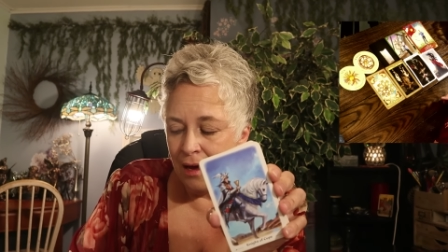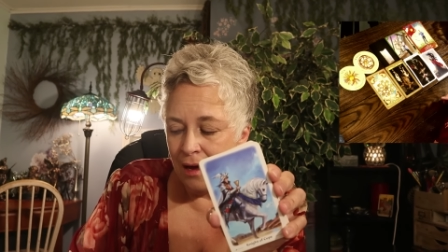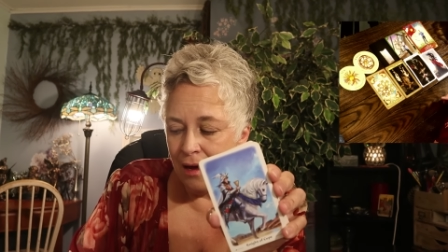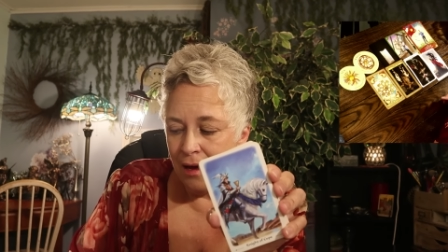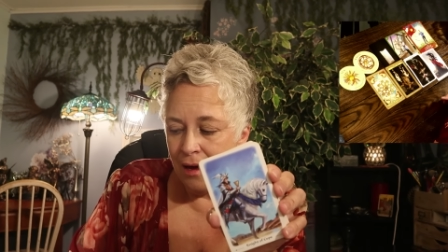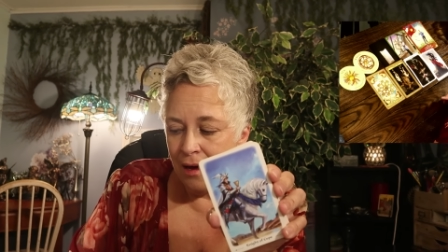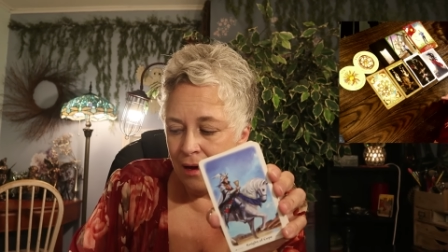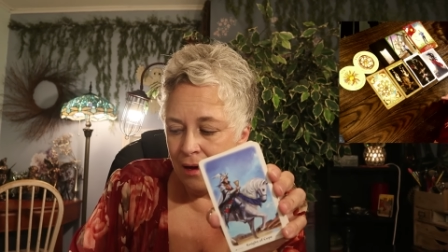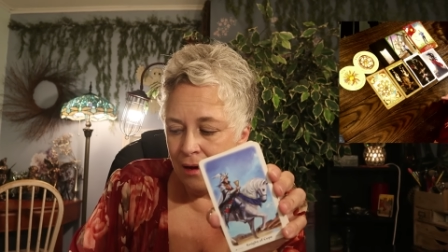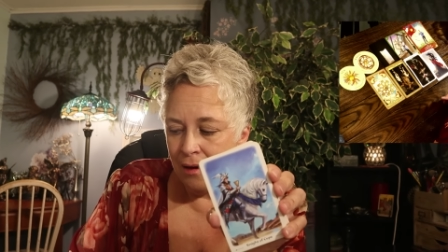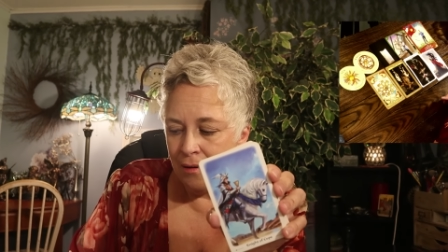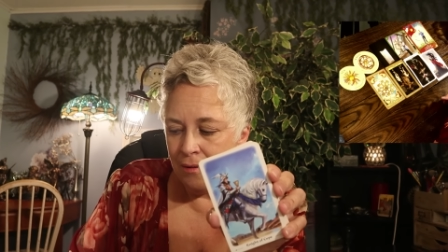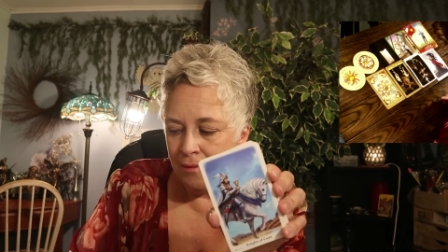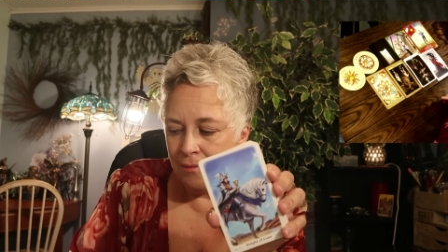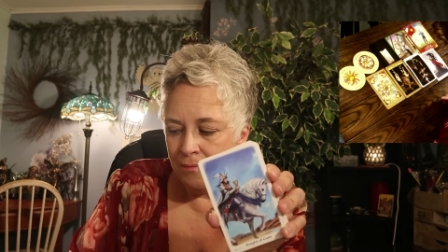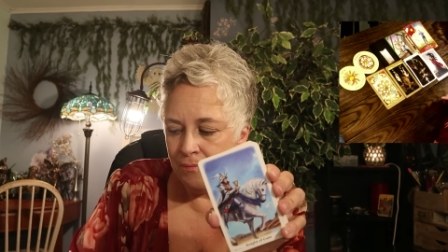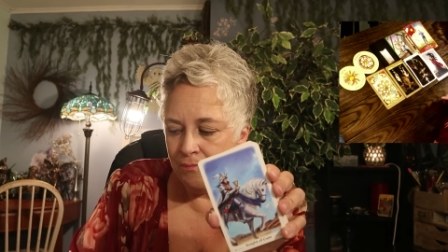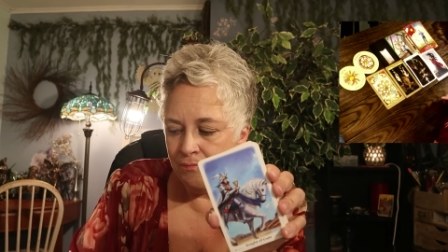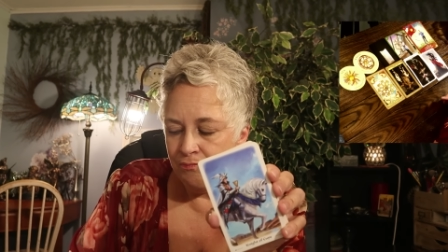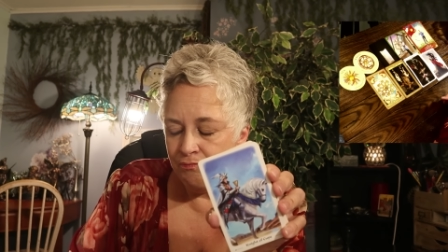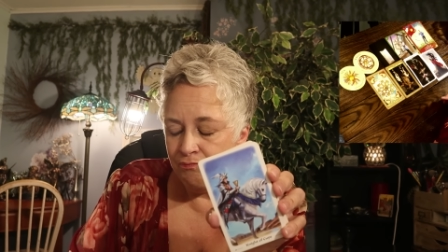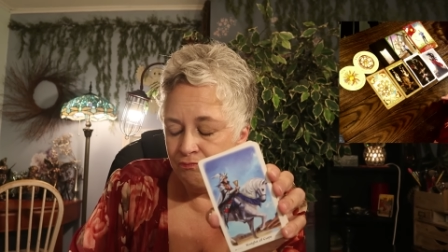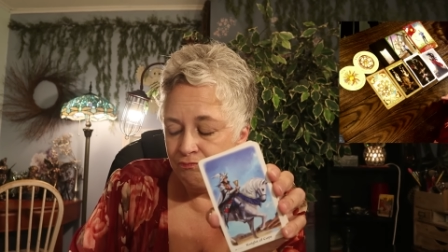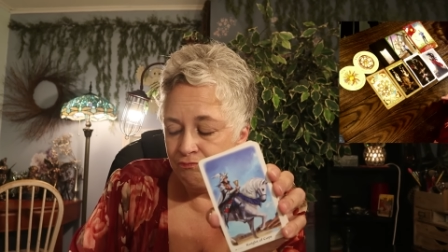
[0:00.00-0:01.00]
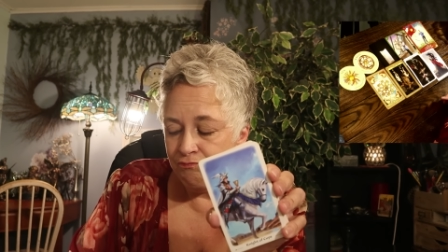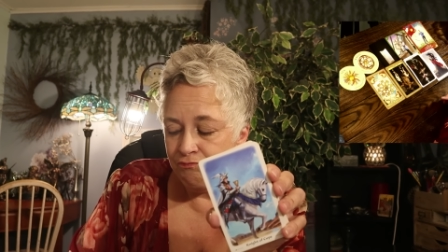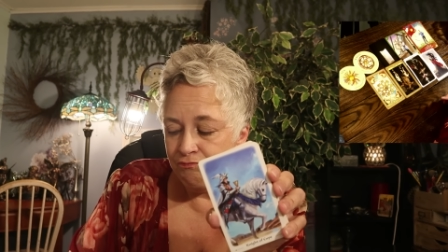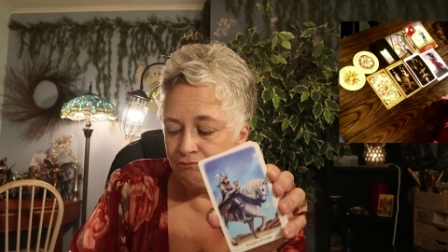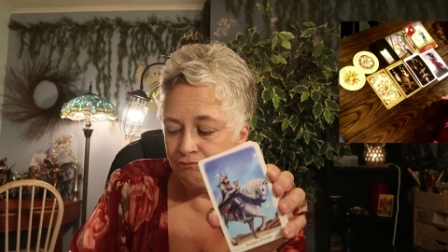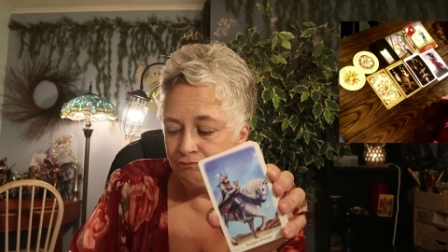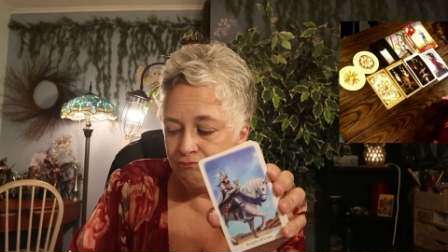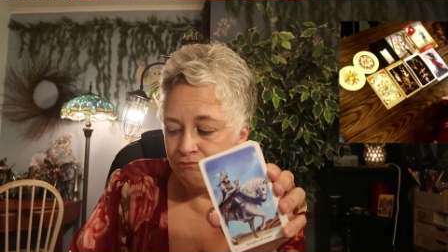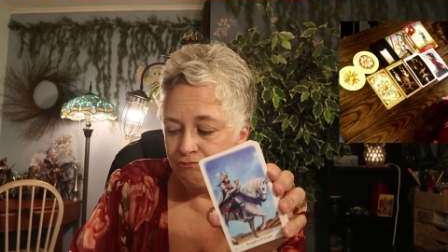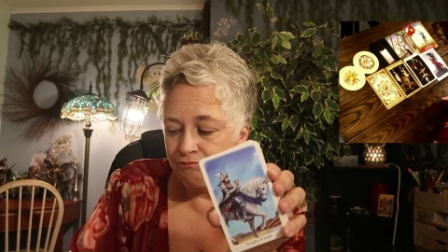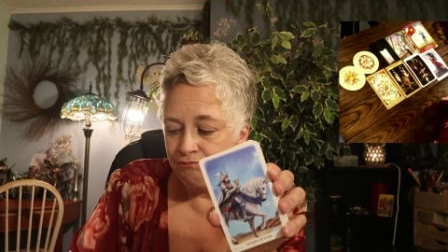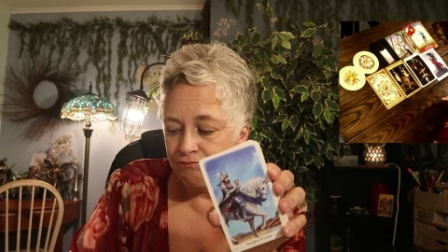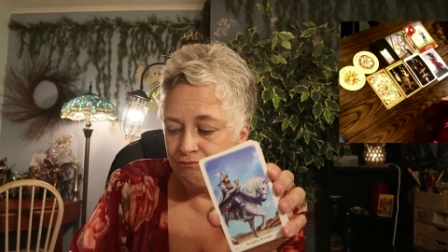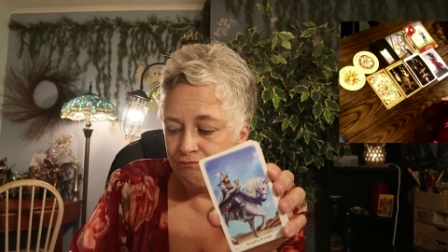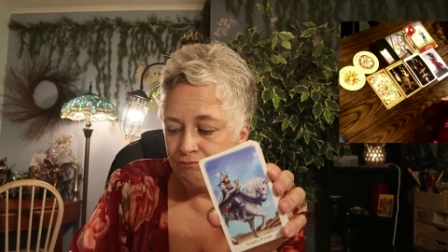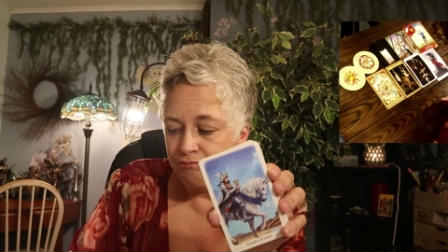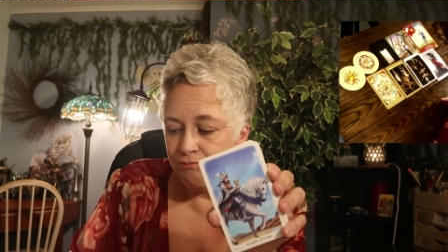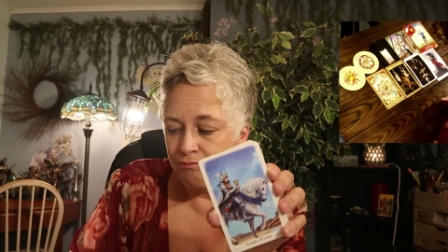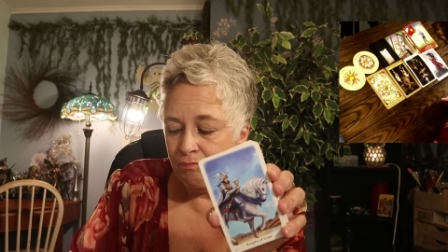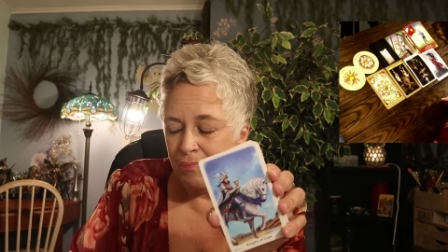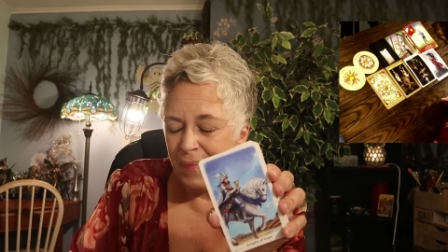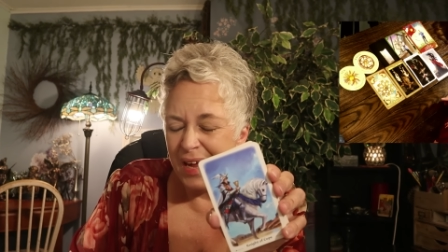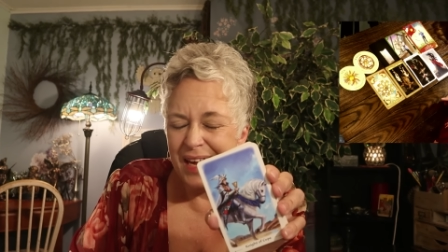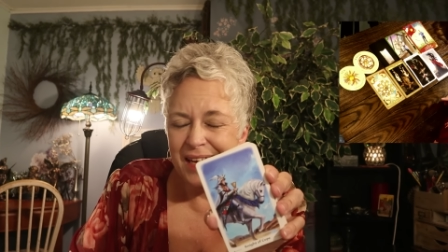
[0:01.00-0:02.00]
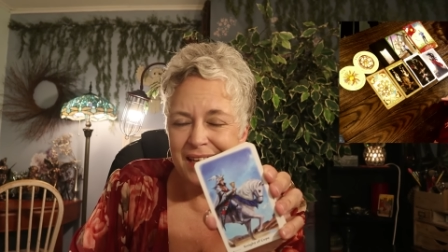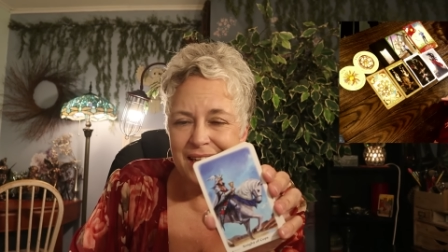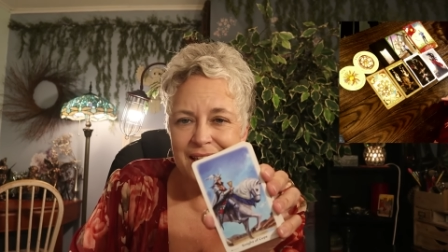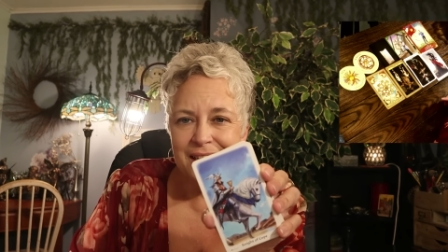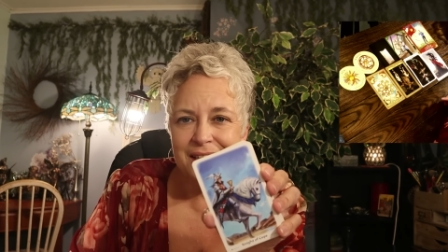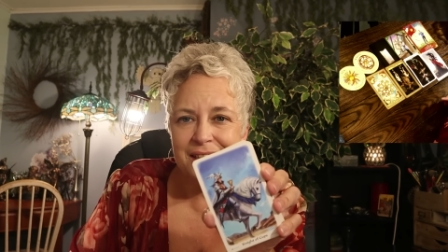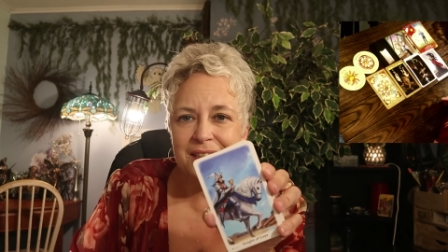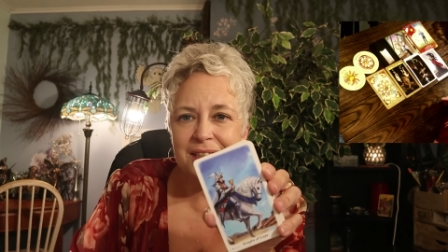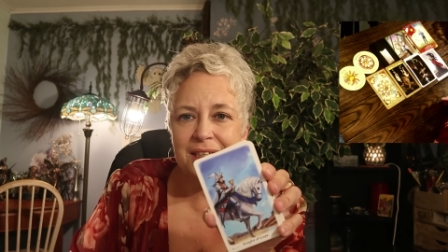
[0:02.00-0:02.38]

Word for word: um, making